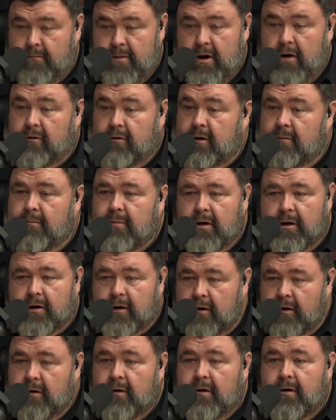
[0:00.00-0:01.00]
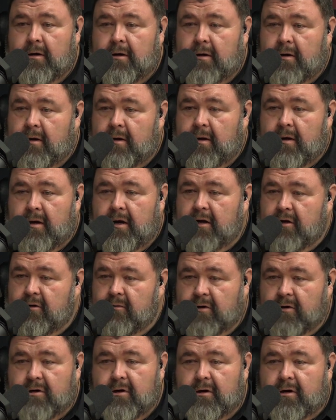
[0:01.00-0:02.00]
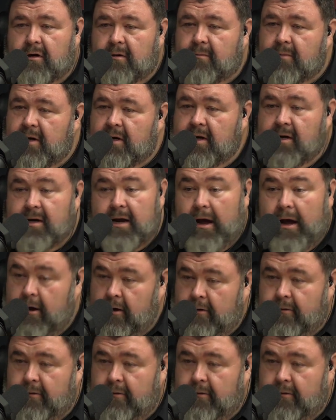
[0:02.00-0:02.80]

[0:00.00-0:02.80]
melted butter, and you were cooking them in it now.